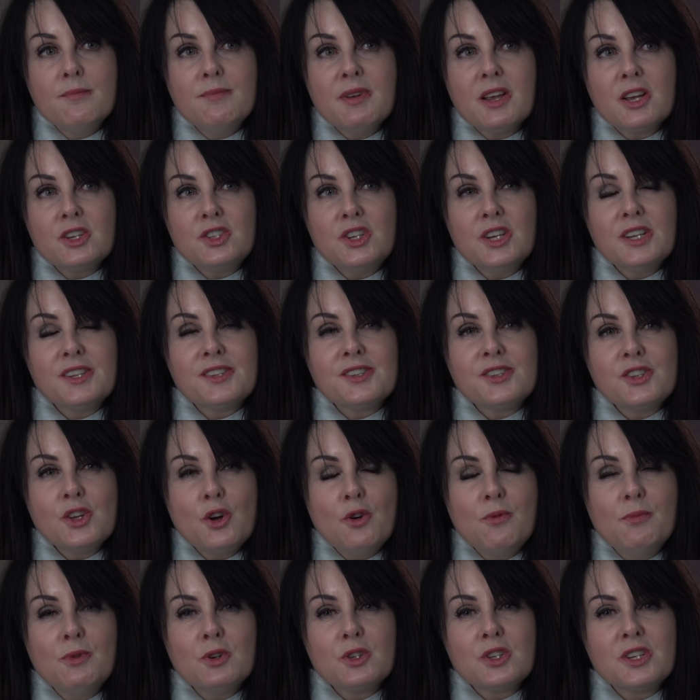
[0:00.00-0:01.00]
because she had
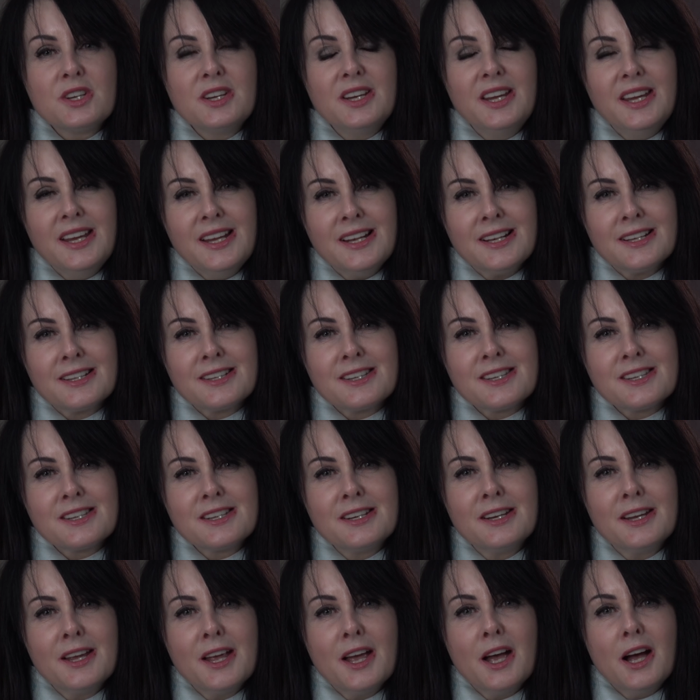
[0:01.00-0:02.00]
so much
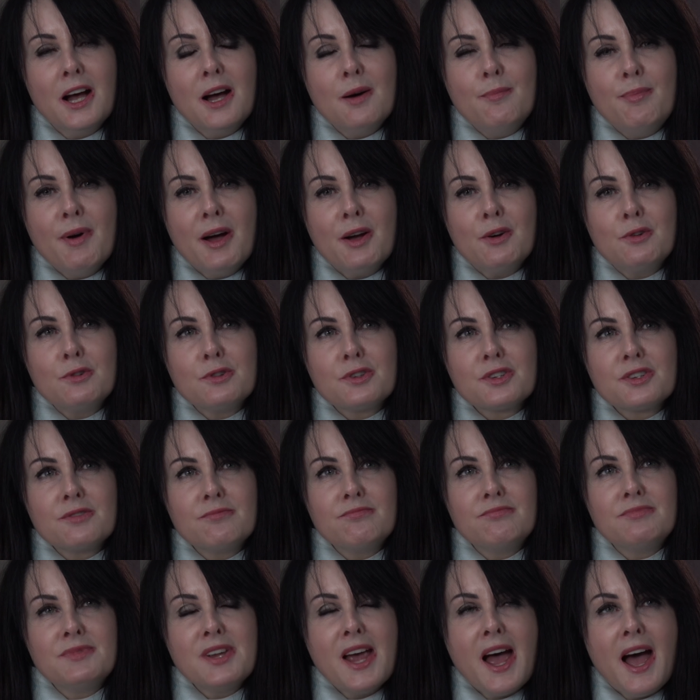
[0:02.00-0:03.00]
guilt
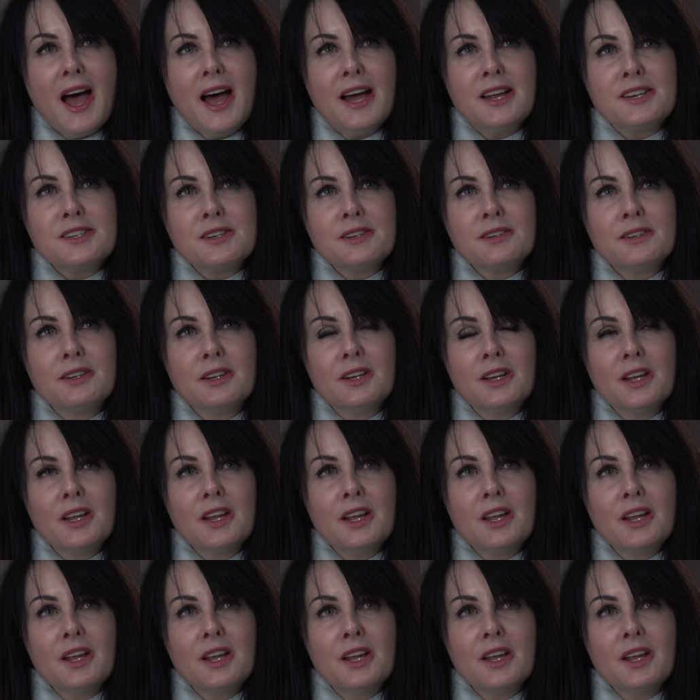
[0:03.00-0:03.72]
about dad and